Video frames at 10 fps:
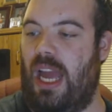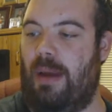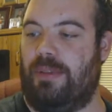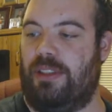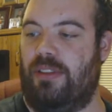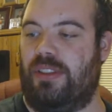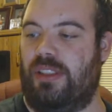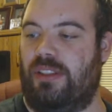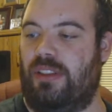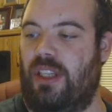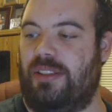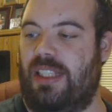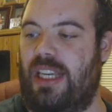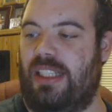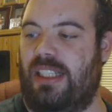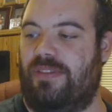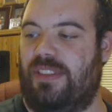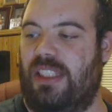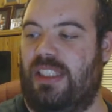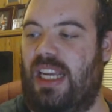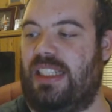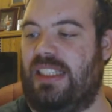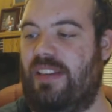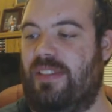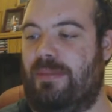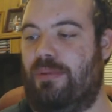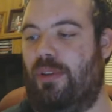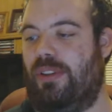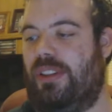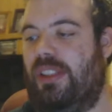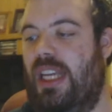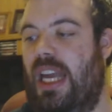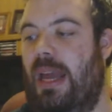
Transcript: and producers Dan Clifton and David Brooks.